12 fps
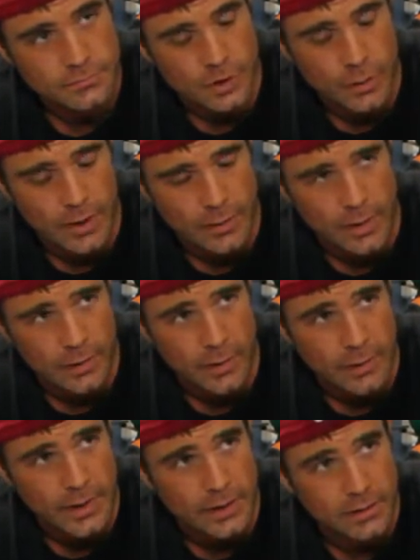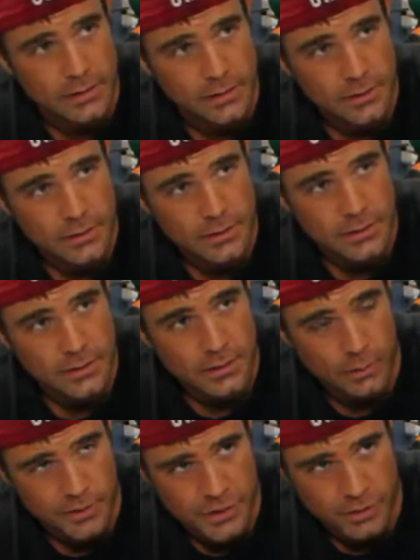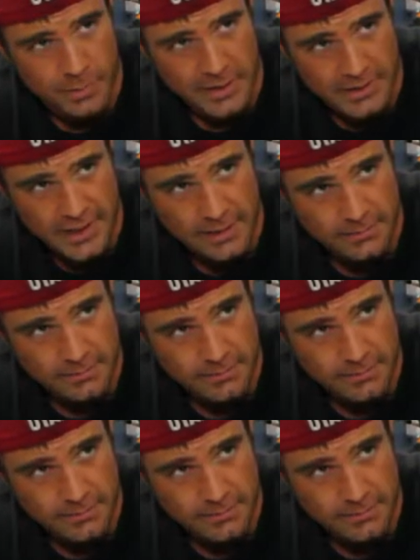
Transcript: No, wait. I want you to repeat that.